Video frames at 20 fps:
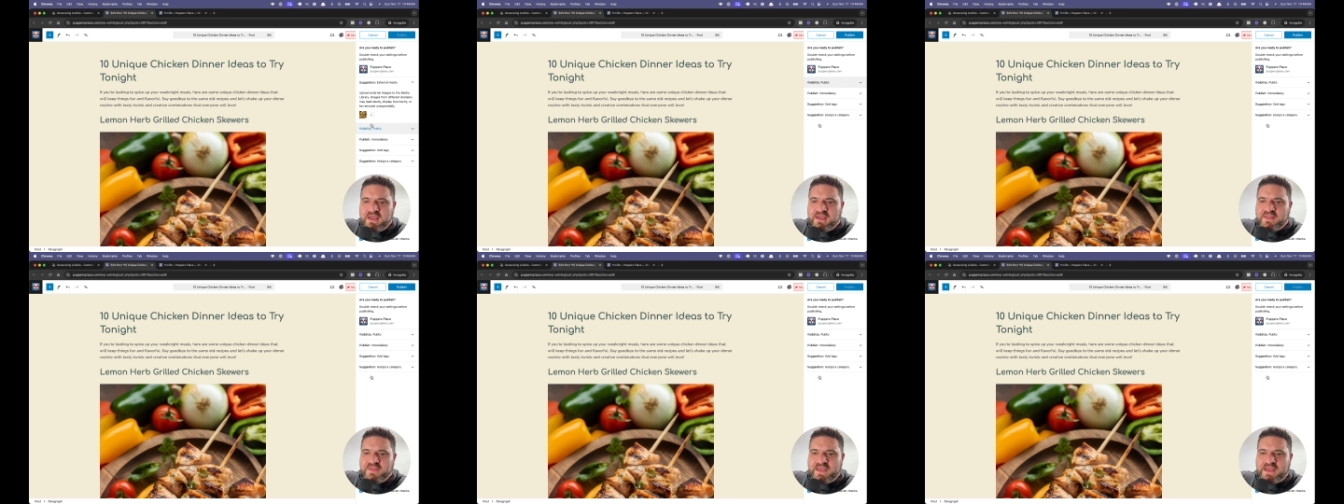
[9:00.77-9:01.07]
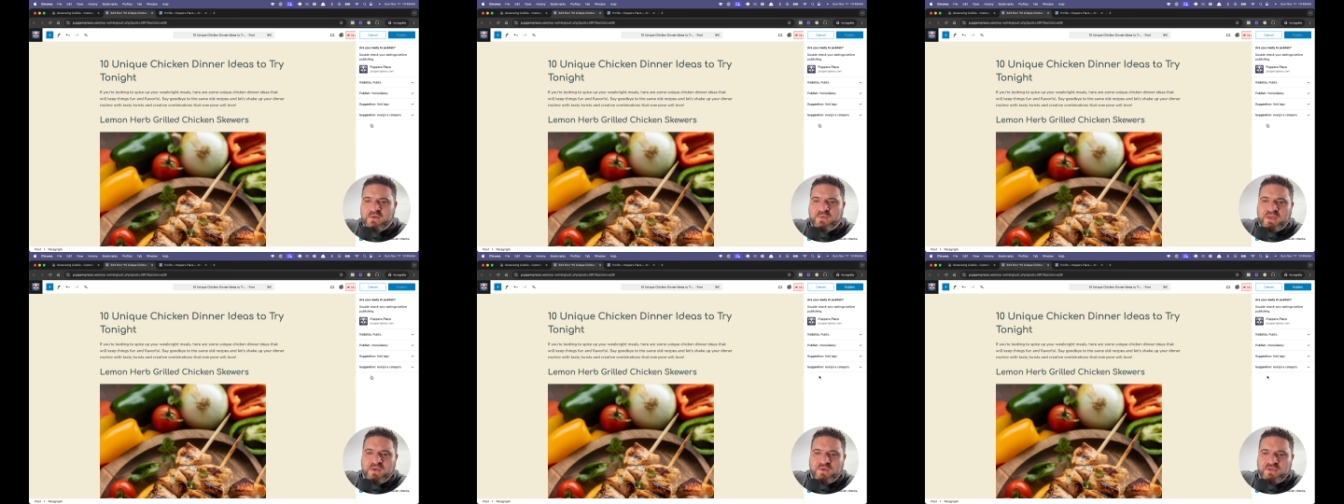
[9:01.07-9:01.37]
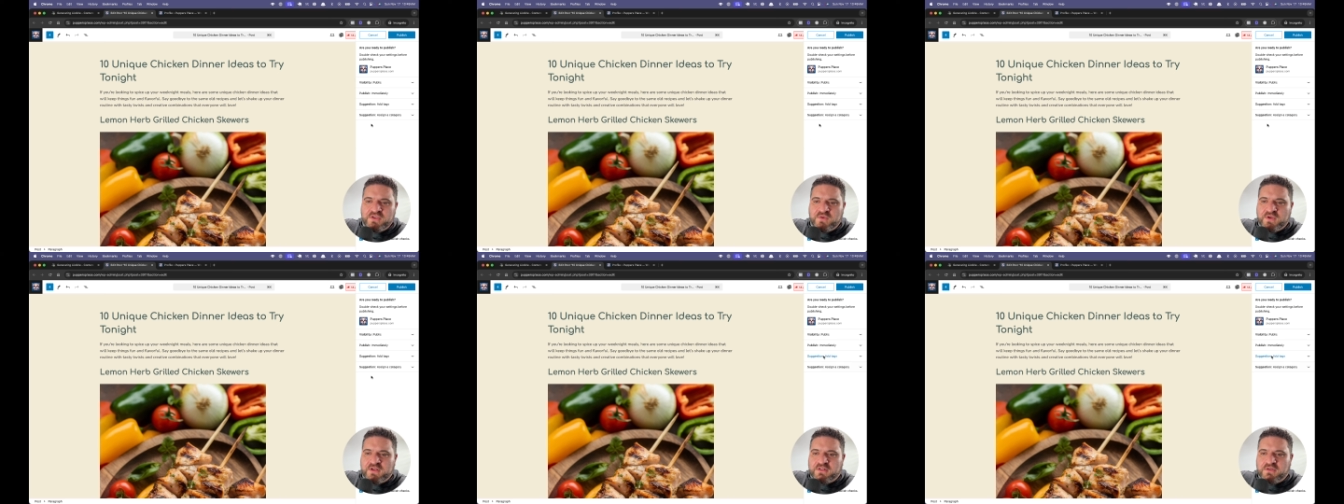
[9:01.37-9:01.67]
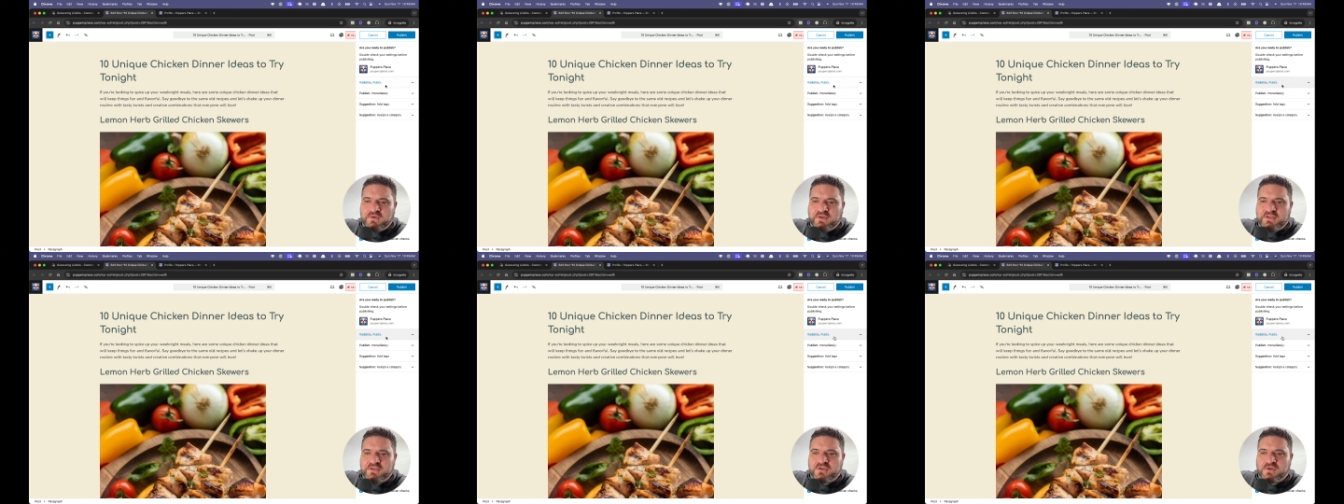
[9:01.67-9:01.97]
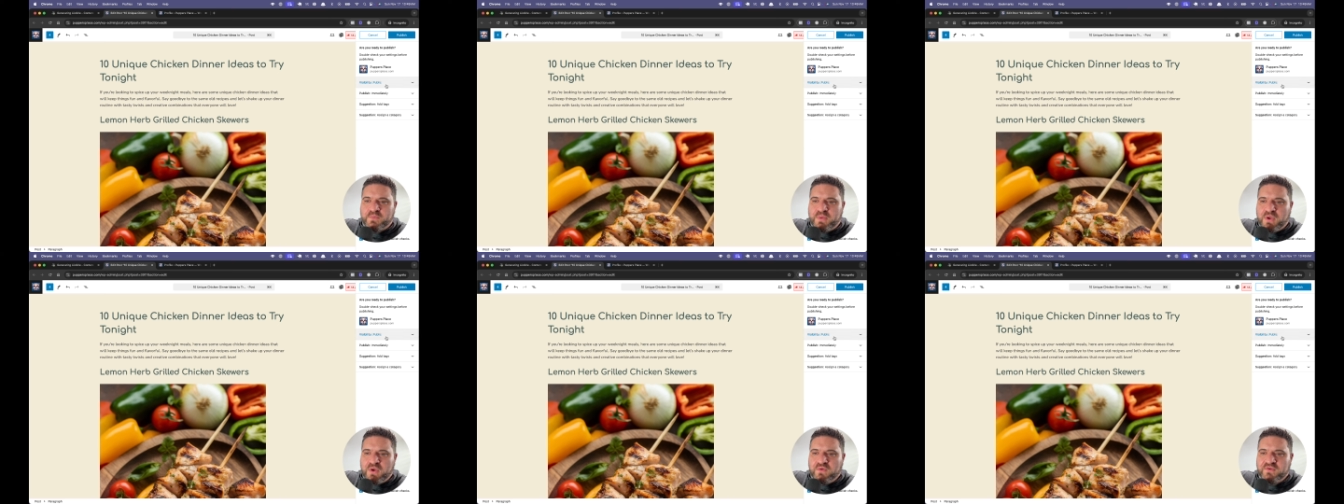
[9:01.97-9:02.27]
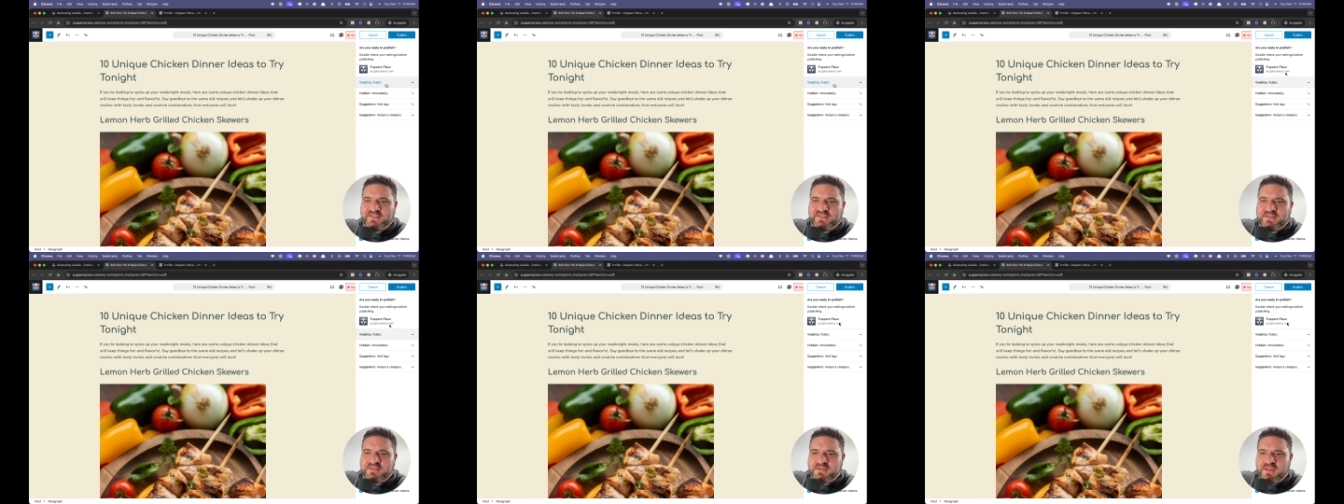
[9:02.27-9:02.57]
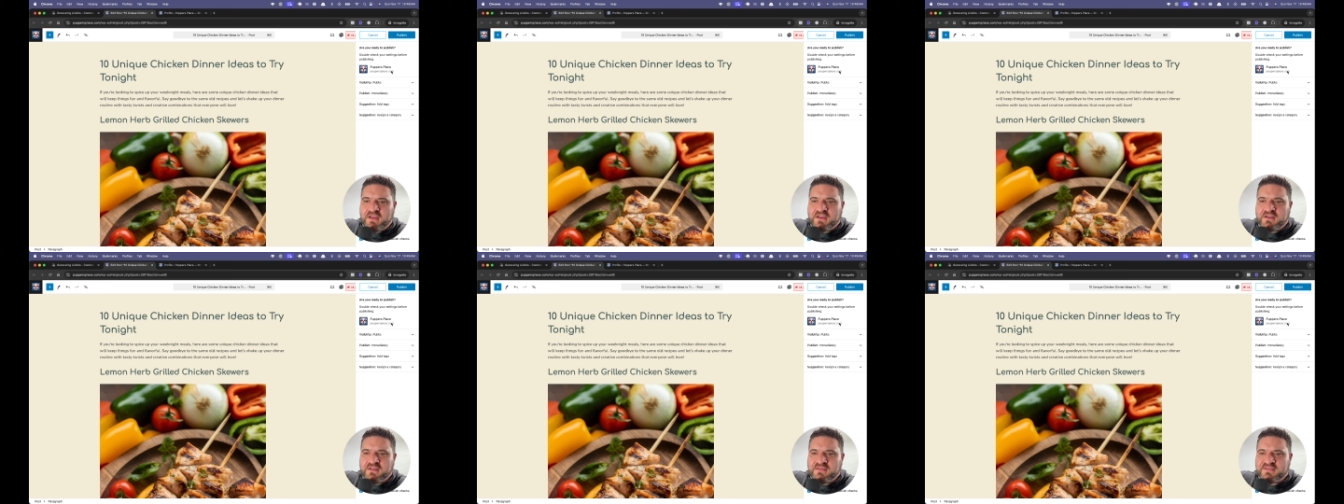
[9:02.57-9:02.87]
That way, when you include it in your post, it's
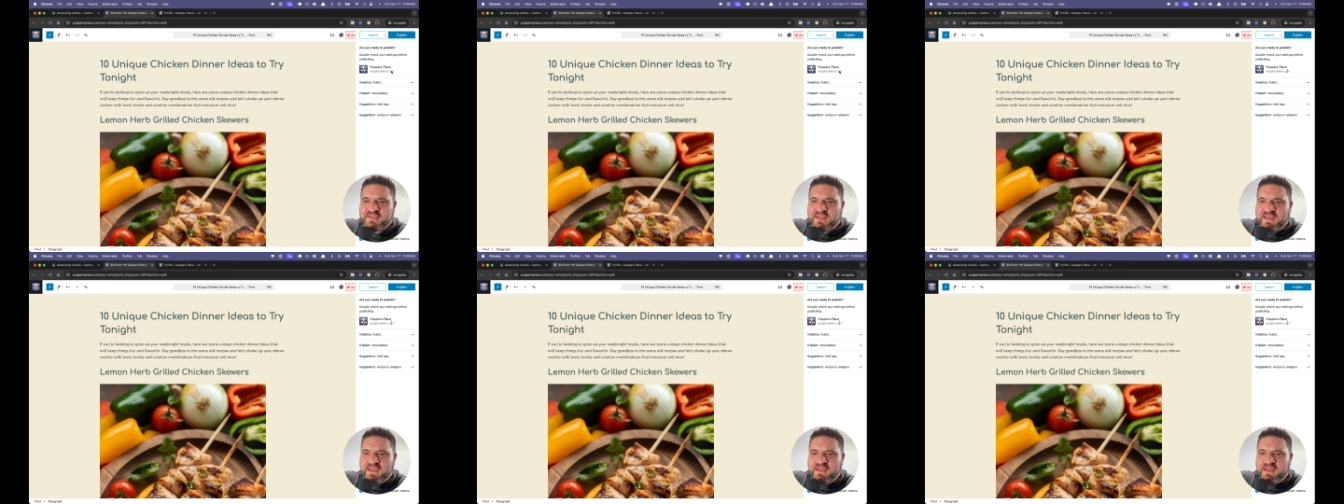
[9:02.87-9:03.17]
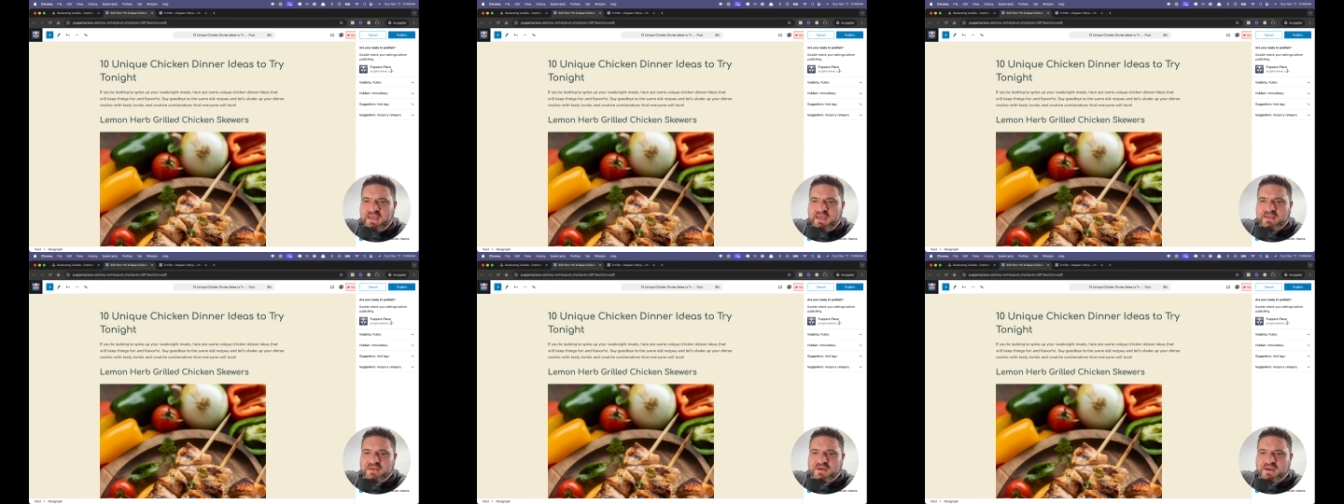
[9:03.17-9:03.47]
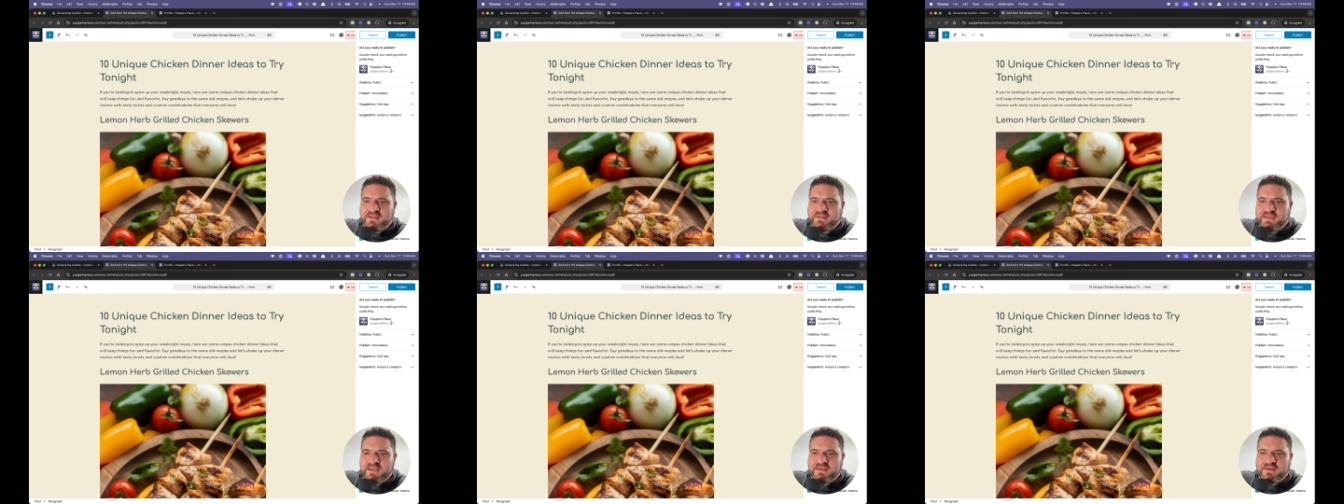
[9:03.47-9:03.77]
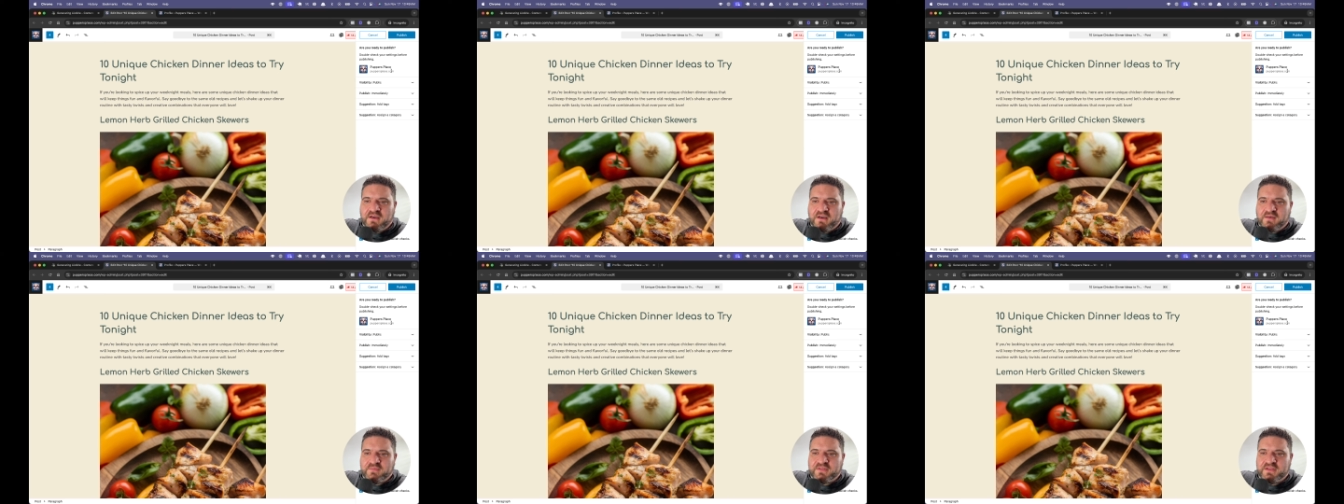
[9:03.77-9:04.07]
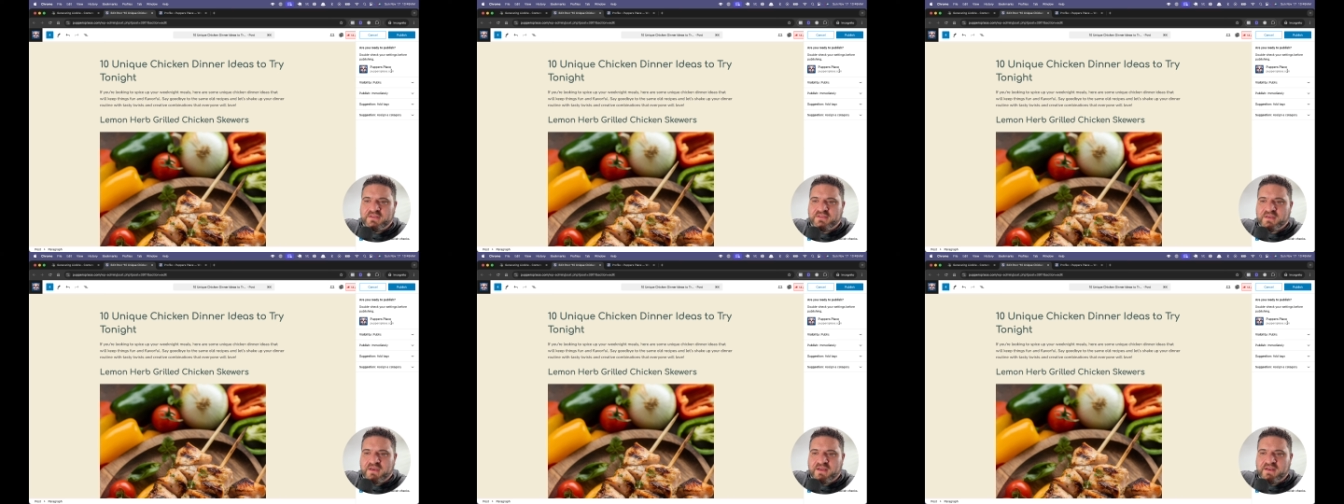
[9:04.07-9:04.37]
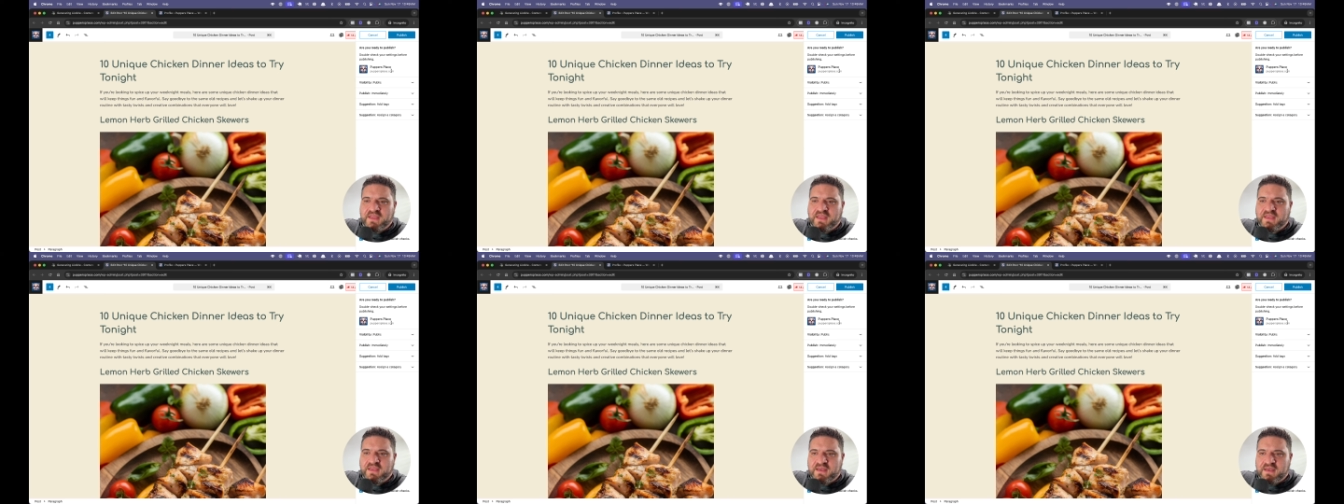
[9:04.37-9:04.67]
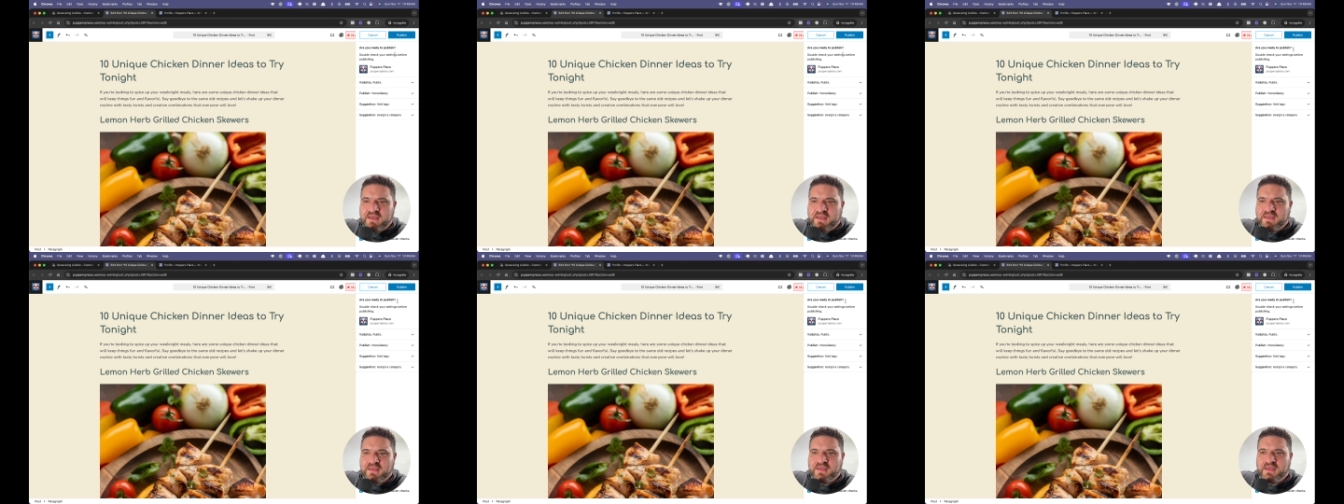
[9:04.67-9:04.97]
not going to say
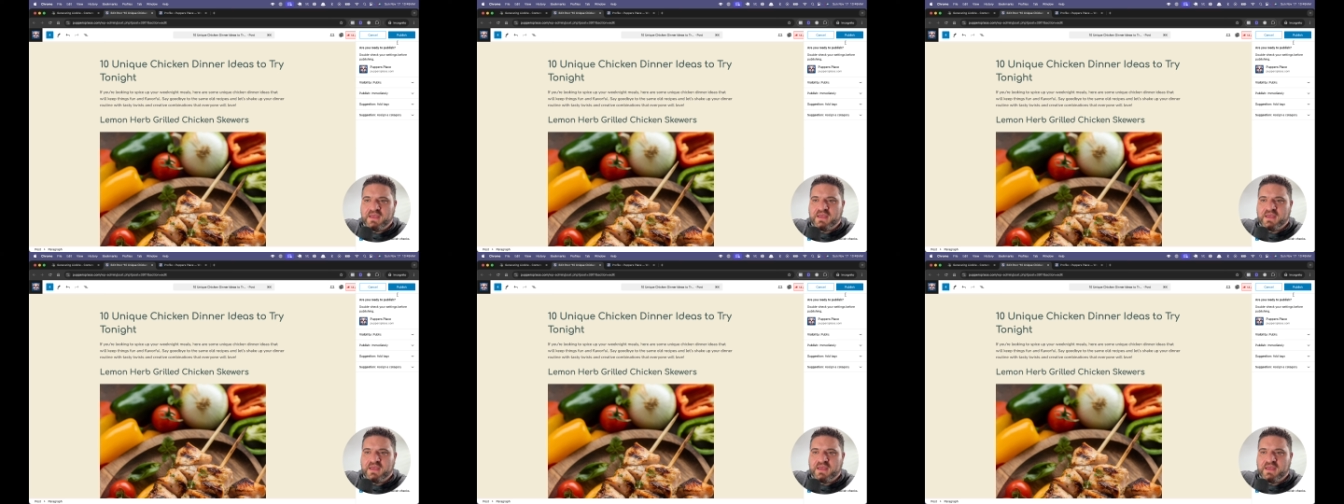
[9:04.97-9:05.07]
contentgoblin.ai.